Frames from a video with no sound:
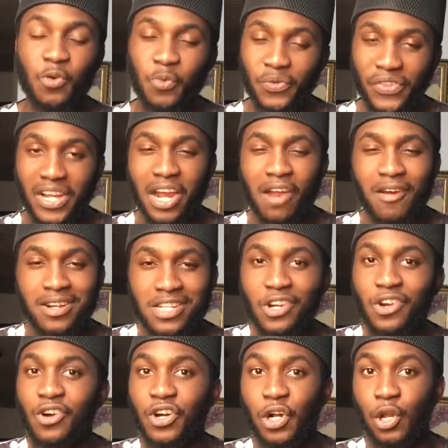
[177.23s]
with the
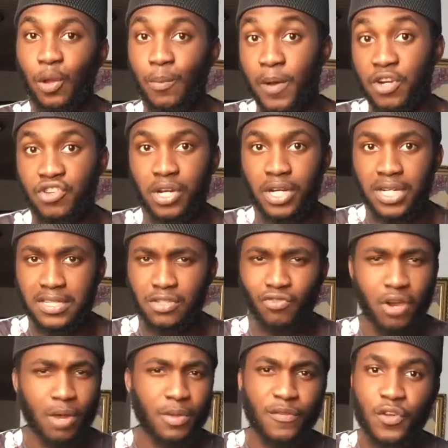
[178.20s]
character called Cleopatra on Instagram.